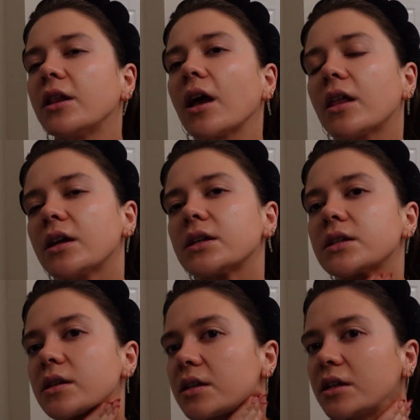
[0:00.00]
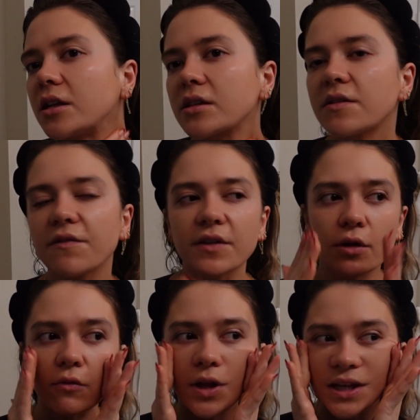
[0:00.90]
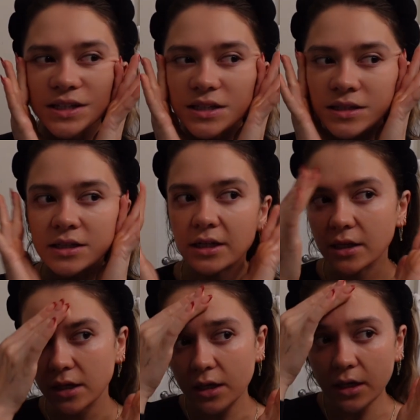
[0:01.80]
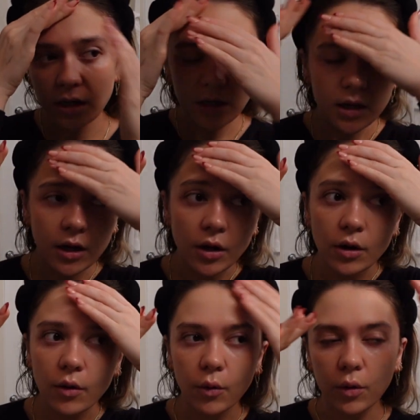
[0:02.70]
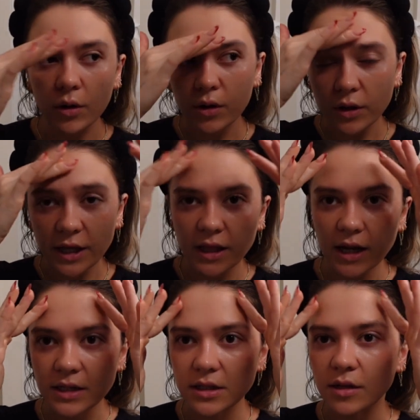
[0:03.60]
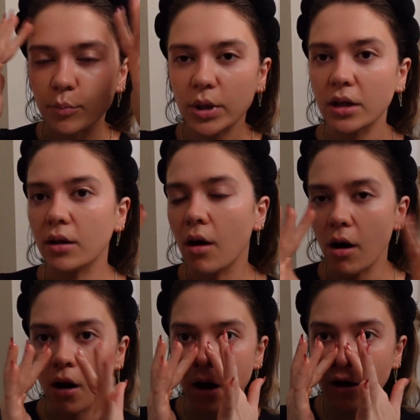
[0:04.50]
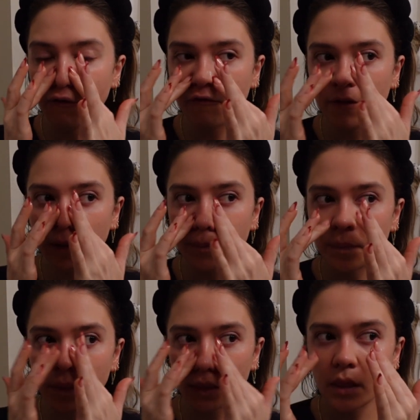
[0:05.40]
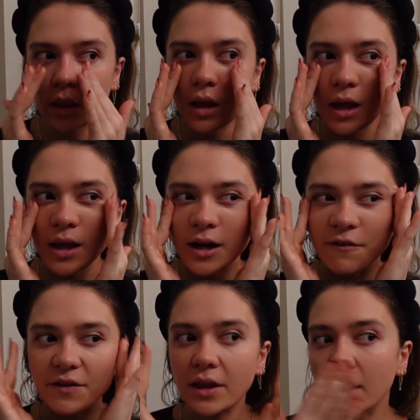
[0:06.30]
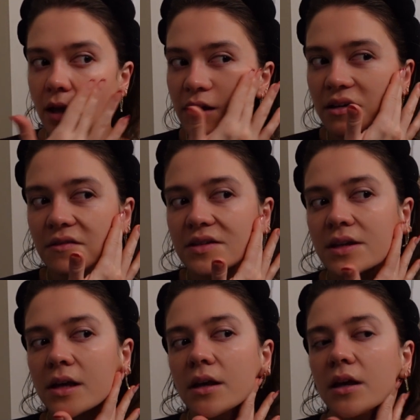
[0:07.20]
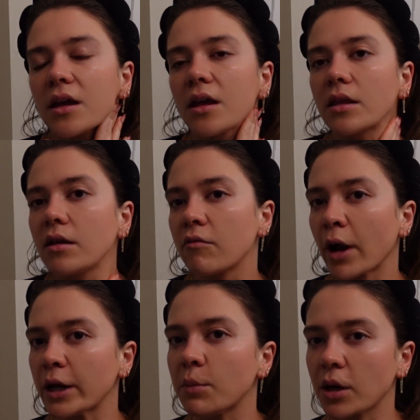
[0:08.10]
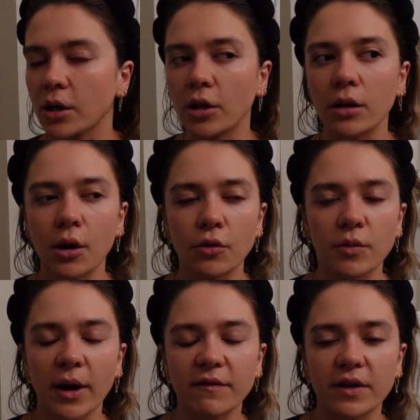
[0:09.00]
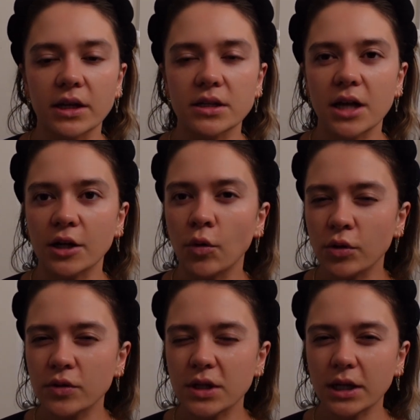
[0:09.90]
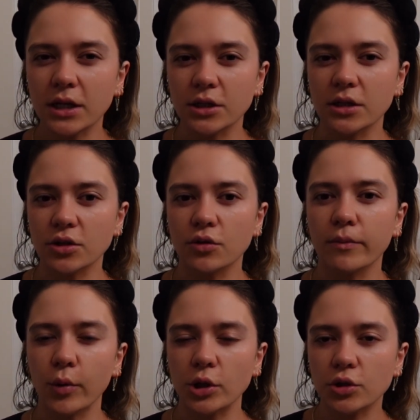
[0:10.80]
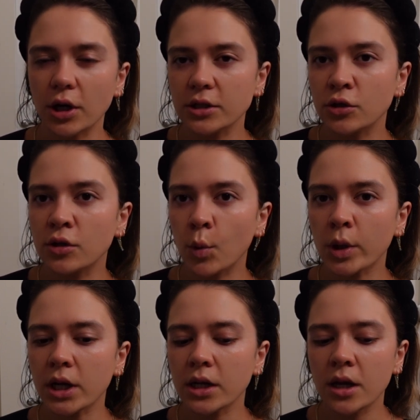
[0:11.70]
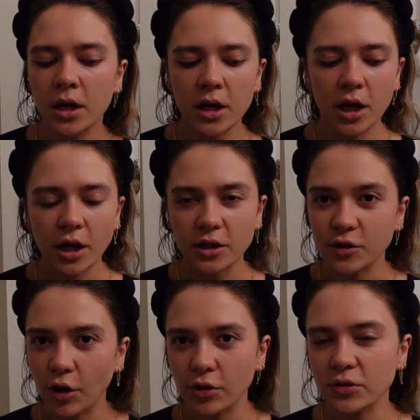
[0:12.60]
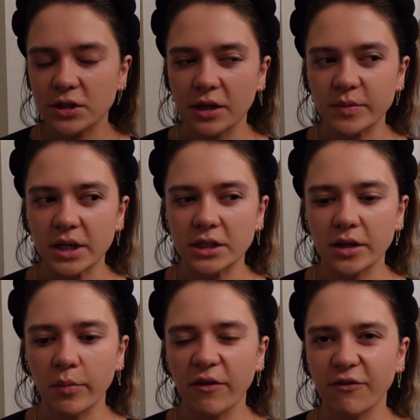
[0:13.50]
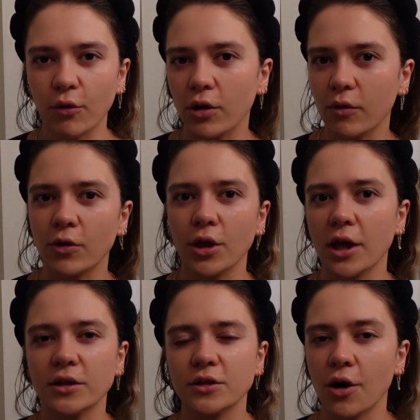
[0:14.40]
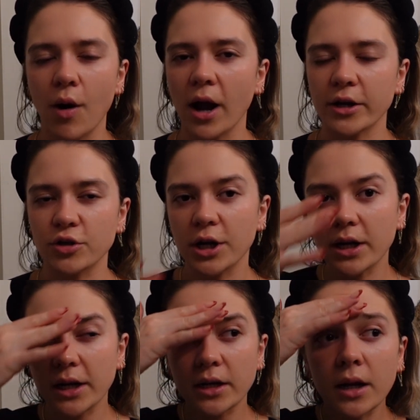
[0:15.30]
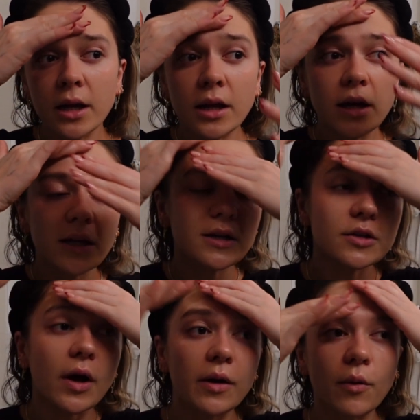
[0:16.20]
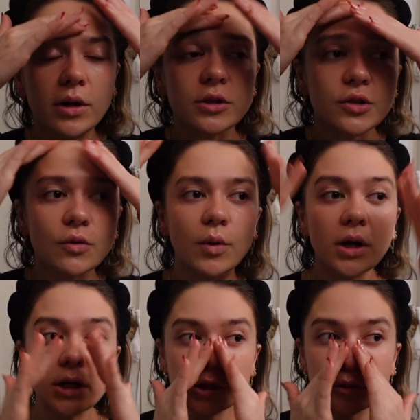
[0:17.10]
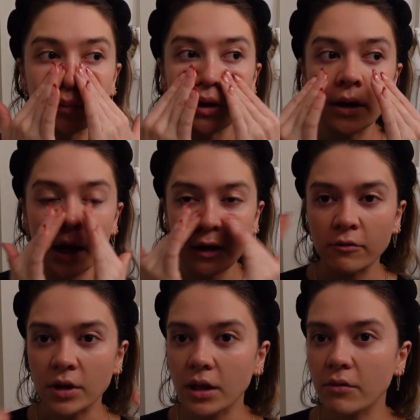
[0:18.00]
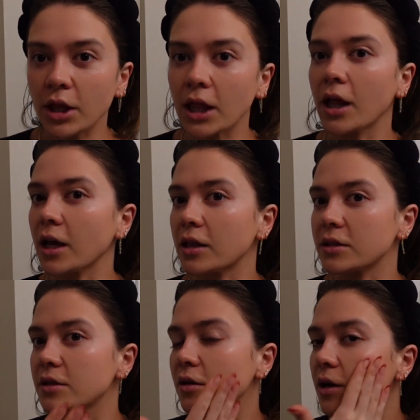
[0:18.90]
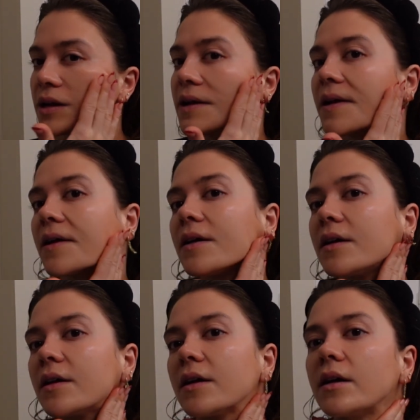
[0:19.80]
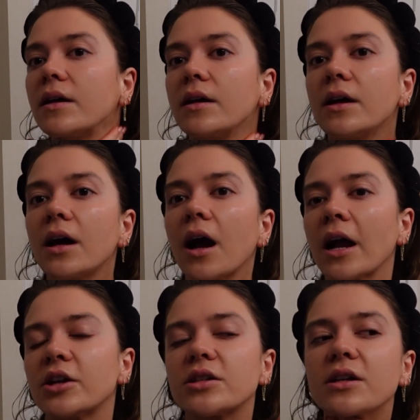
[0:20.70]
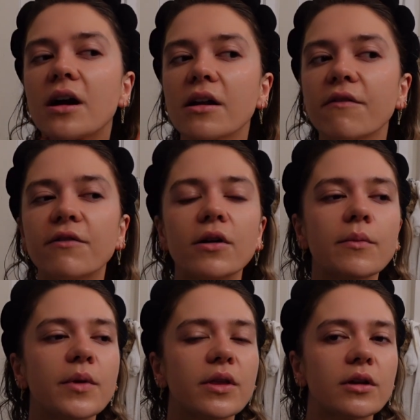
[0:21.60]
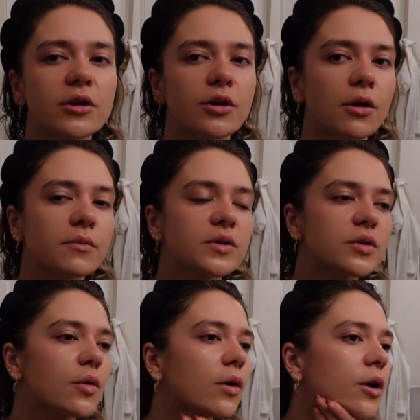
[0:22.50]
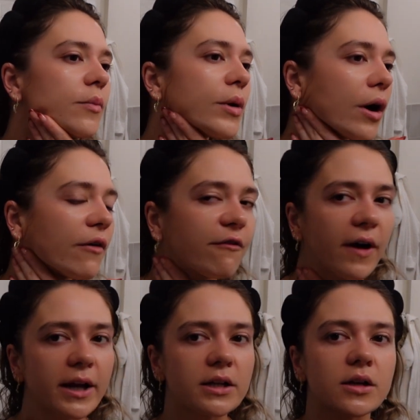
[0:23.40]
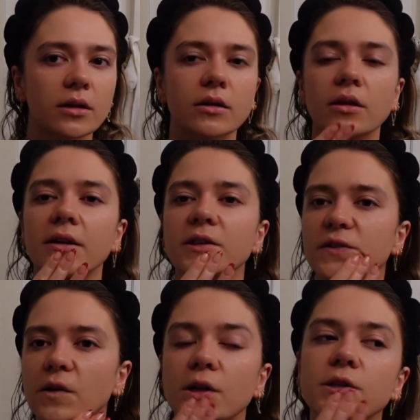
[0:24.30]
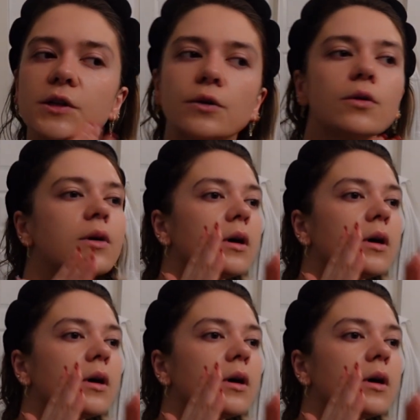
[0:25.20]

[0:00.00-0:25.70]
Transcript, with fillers: like this because it doesn't feel really sticky or like that it's gonna peel off, and I feel like it gives the right amount of glow to my face. I don't use like an additional moisturizer in the morning because all those steps I did before were like so hydrating, so I don't want too much, but I really like this already. I just got it from the Derm store, but I'll find other links for it too.